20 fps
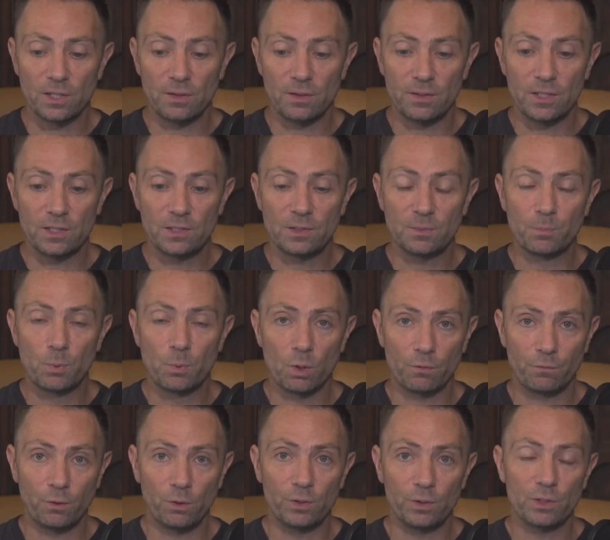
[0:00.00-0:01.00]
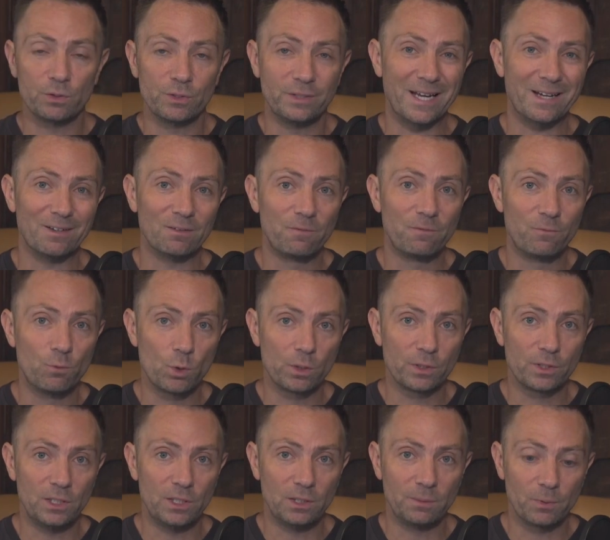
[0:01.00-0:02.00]
uh, this portfolio is down
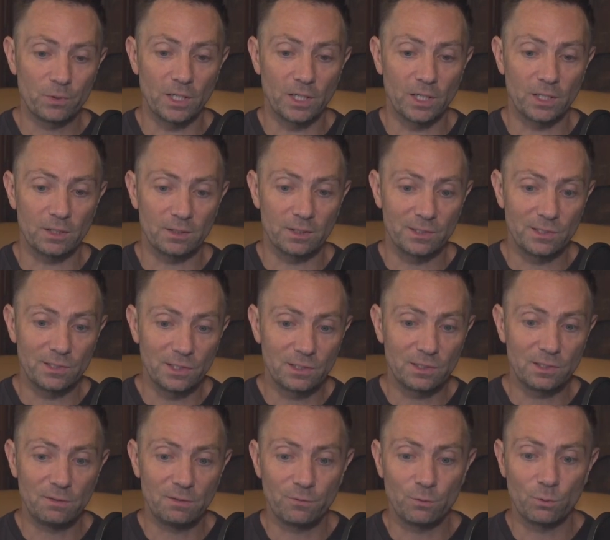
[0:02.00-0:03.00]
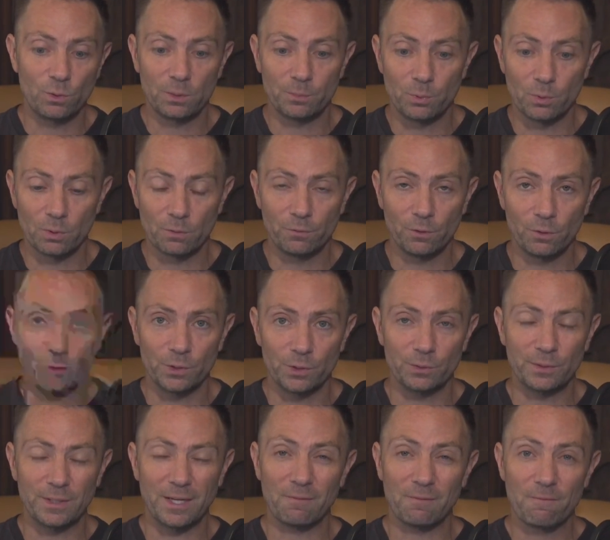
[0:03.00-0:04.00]
fourteen percent, the sixty forty
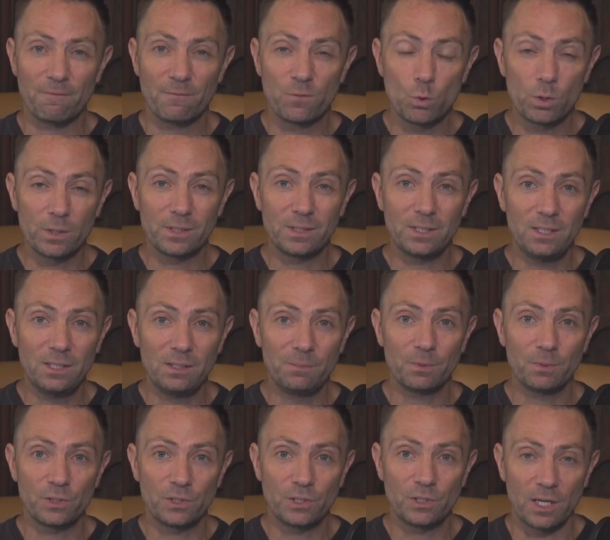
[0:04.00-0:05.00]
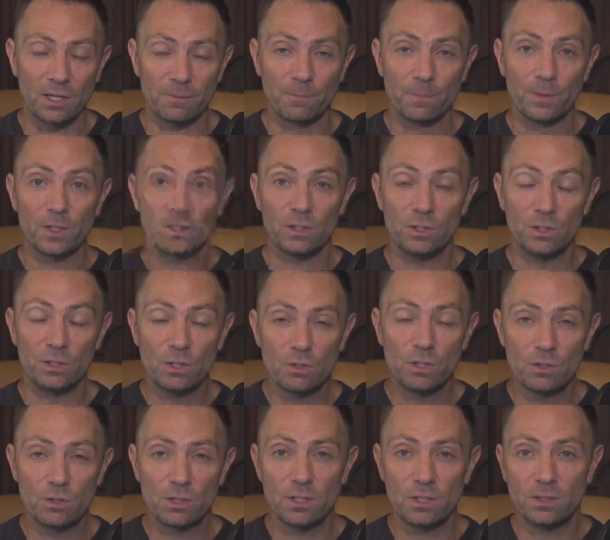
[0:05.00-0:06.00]
portfolio, down fourteen percent
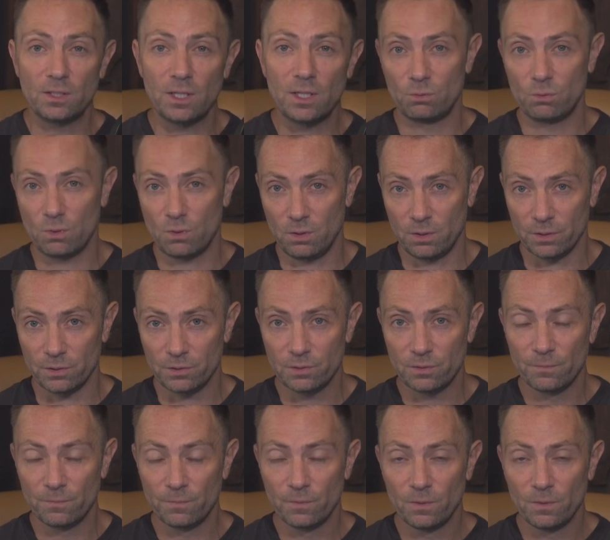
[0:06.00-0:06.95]
year-to-date through August.